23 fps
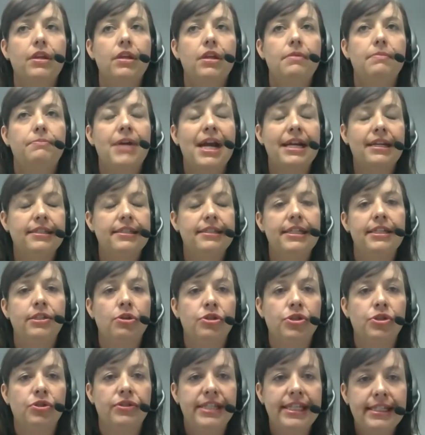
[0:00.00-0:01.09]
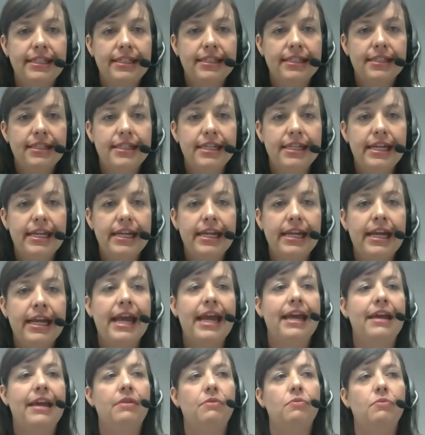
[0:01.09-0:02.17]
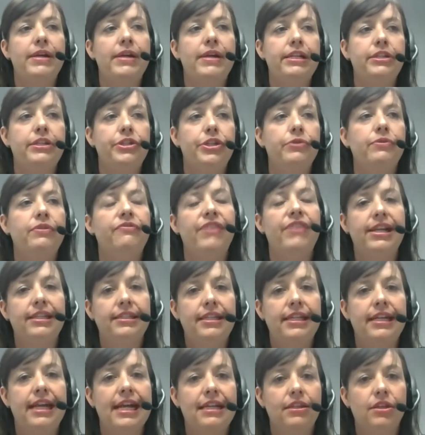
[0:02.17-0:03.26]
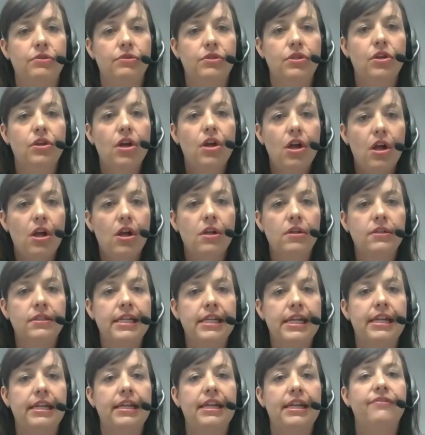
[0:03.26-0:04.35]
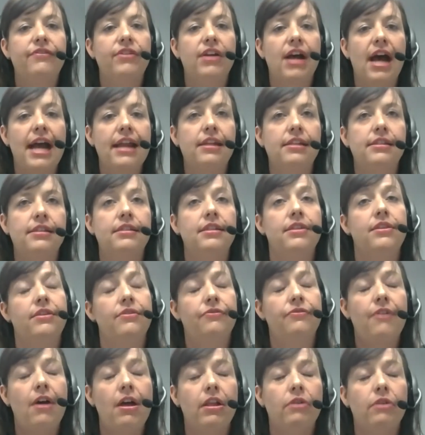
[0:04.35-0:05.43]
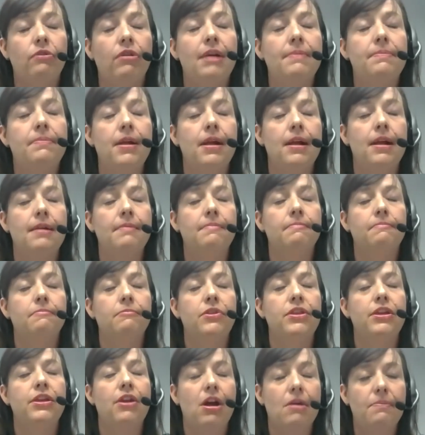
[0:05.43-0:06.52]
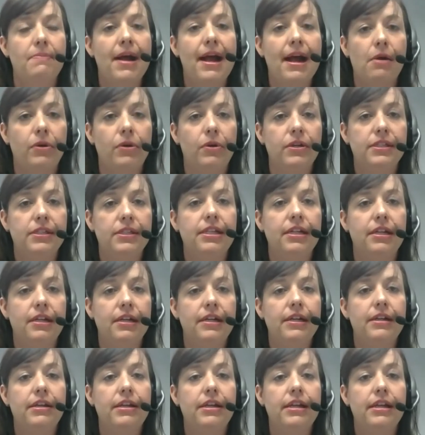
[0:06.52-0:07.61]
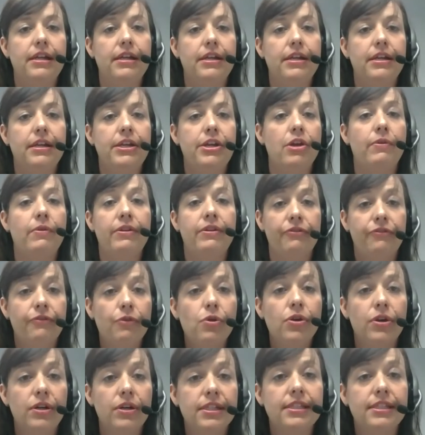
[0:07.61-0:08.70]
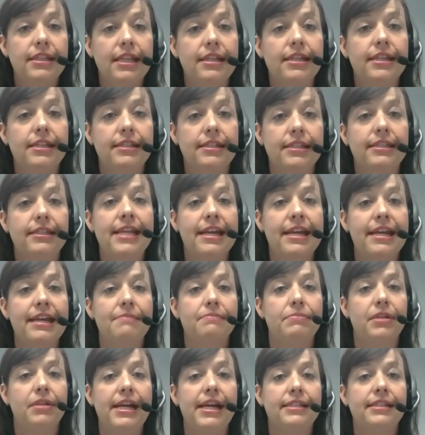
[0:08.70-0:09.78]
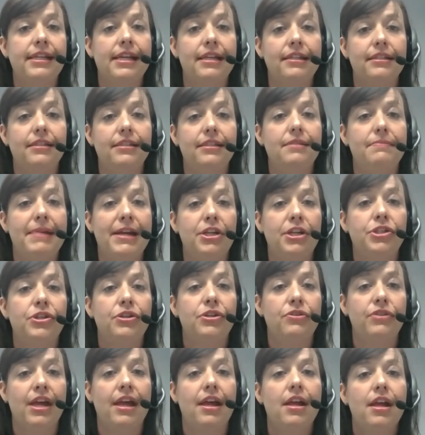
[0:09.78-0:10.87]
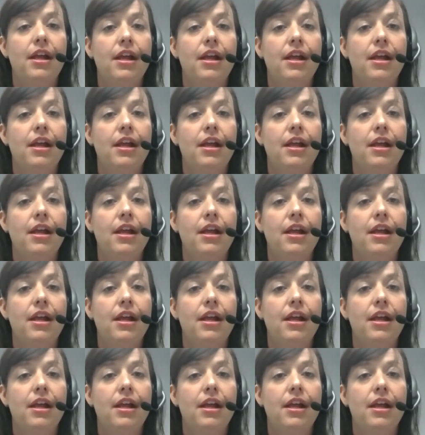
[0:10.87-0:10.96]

practicing social distancing, and we do investigate those calls and give guidance and then follow up within our powers to enforce that this is taking place and to make sure that